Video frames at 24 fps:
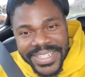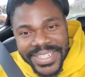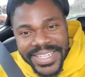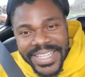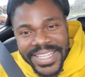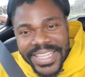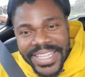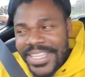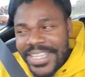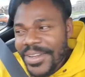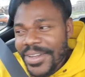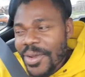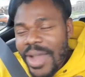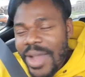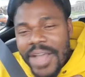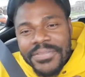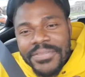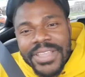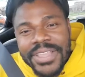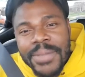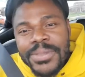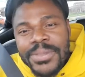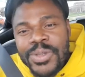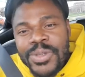They don't
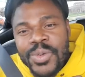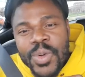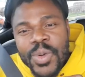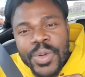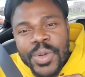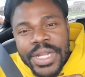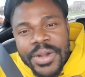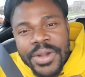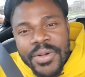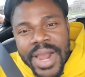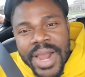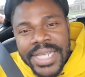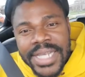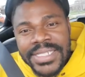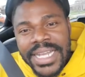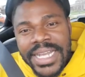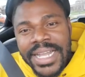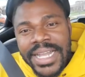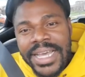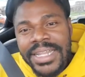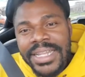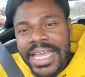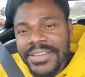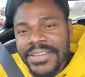have time to make the stew.
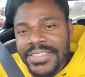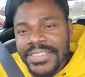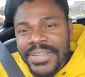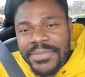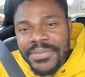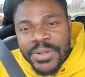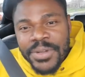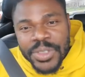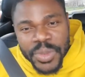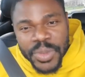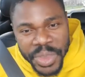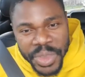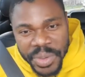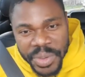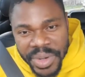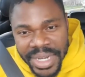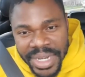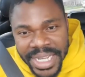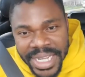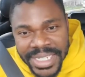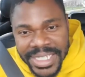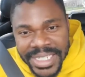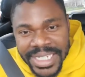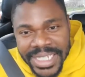They don't have
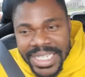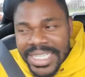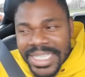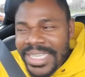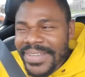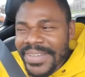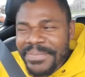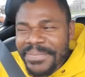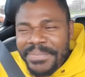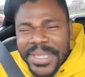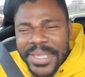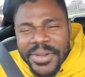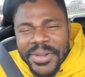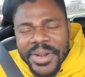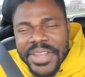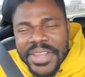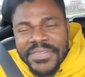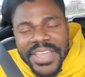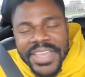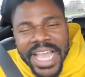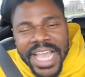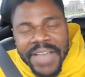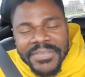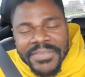time to cook the rice that
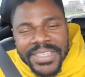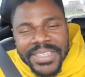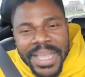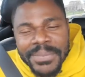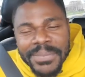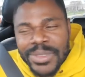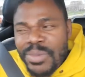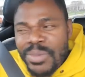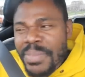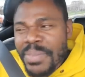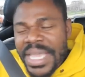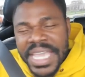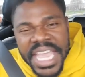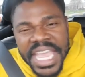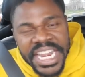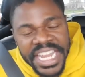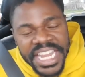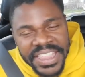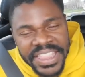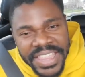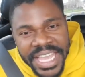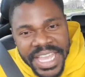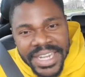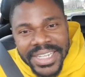can last them for 2-3
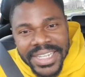days.